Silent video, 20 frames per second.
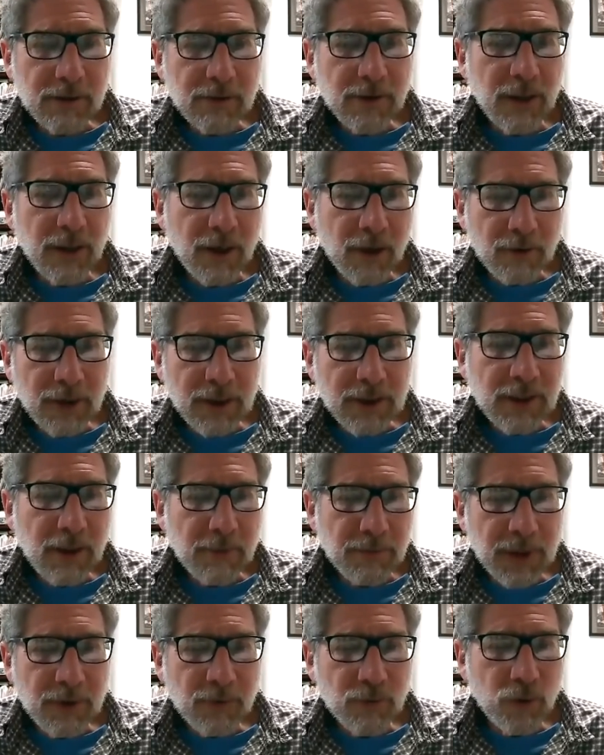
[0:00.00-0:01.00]
you know, there's
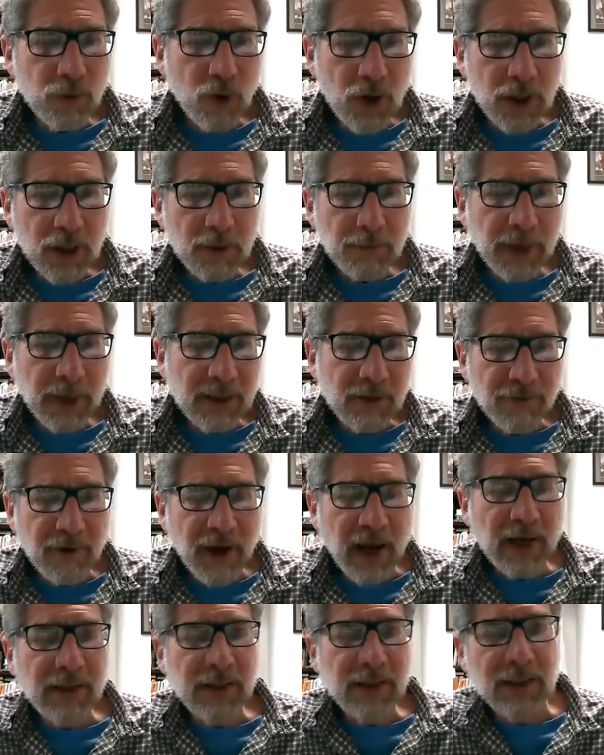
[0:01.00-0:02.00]
something wrong about the
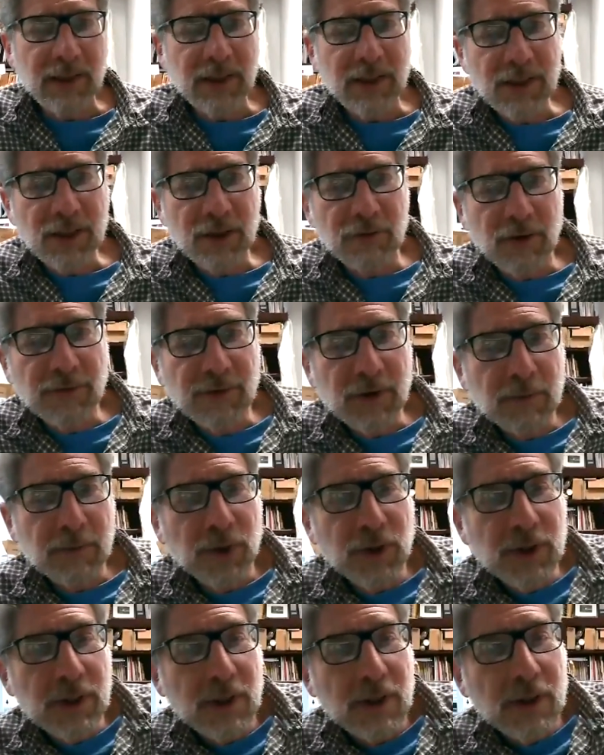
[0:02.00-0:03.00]
fact that this terrific
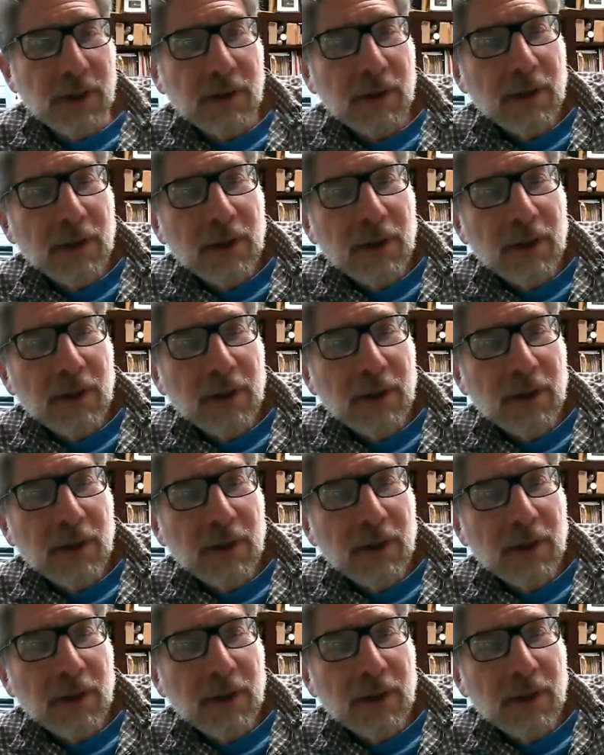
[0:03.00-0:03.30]
person